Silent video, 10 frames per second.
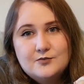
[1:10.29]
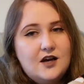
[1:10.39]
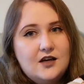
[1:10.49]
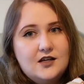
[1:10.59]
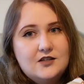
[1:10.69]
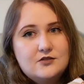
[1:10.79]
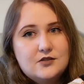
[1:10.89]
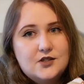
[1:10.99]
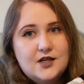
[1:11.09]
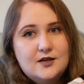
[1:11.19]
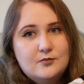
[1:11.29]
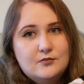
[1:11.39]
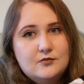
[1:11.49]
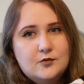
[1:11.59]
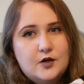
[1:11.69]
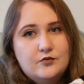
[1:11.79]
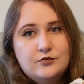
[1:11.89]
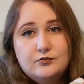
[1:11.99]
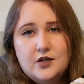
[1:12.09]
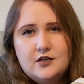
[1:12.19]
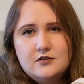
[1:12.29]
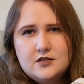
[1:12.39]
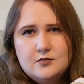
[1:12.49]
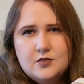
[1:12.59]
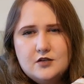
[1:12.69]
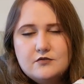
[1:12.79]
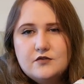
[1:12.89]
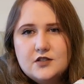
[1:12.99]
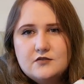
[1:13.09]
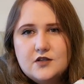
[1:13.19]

I drew him with rings in both of his